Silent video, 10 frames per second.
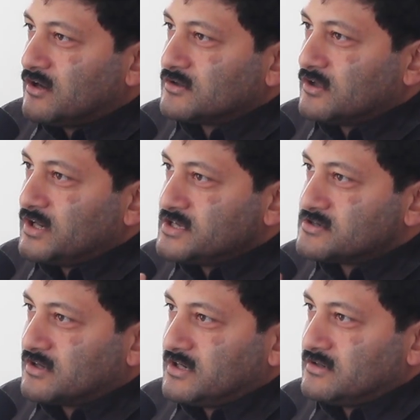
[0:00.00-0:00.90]
long
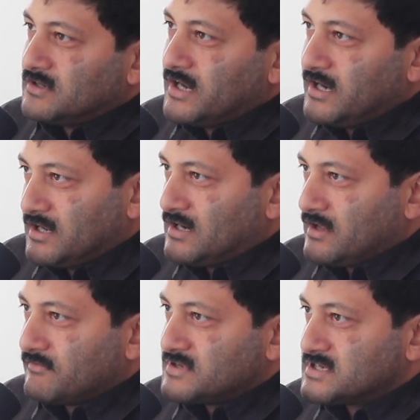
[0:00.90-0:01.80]
knowledge on Indian
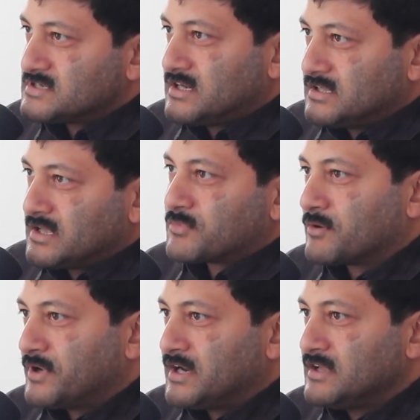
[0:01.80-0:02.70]
languages and their
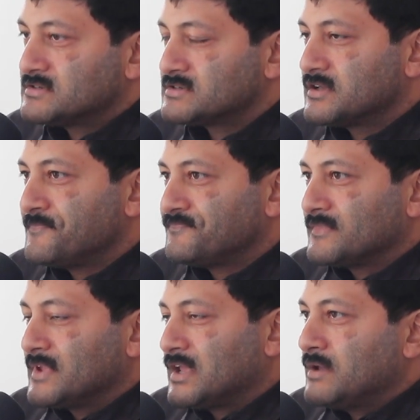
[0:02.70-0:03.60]
properties
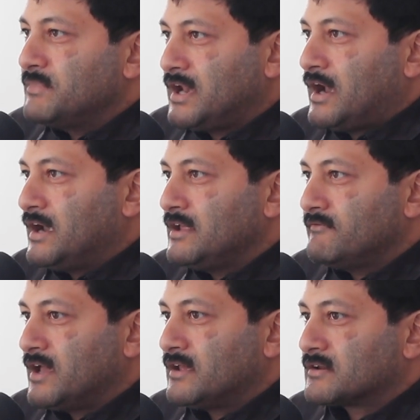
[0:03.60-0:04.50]
came in
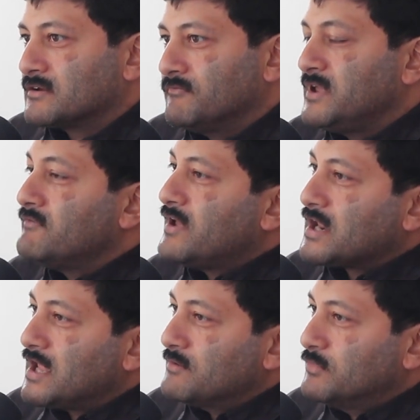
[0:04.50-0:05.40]
handy, where we
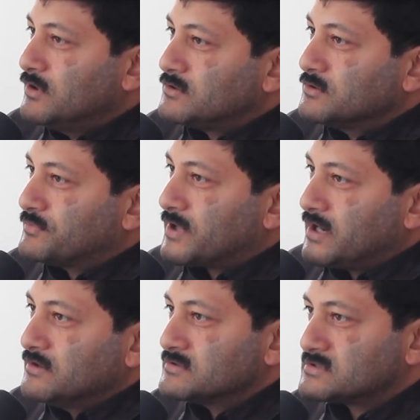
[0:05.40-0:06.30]
were able to
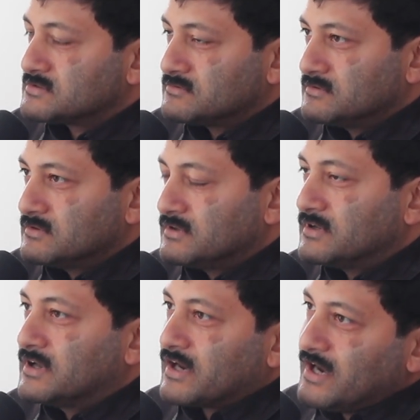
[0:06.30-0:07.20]
produce
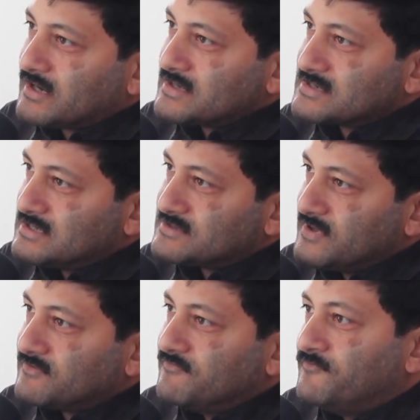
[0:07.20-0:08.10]
great results with